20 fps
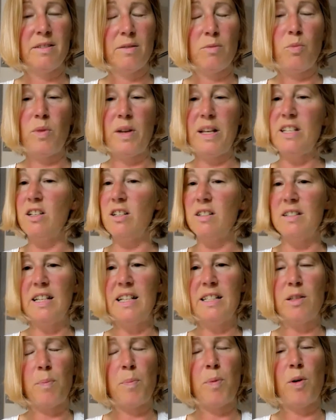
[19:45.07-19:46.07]
Yeah, we
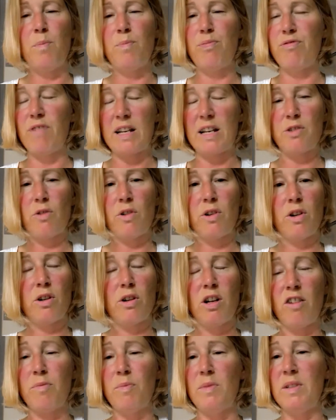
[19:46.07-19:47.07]
just need to put pressure
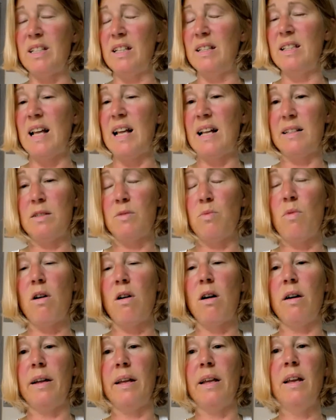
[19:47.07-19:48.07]
on our governments, and
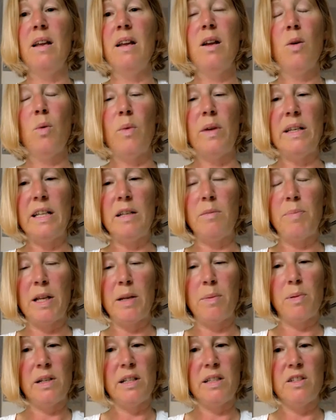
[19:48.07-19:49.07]
that's why we
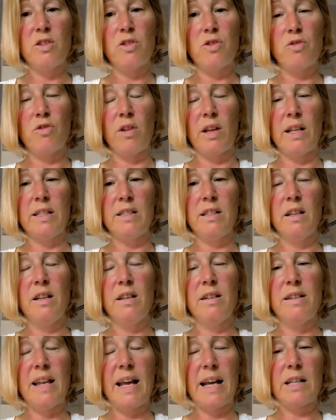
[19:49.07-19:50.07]
need people in the
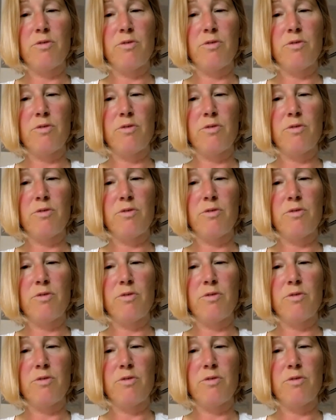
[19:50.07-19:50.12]
streets.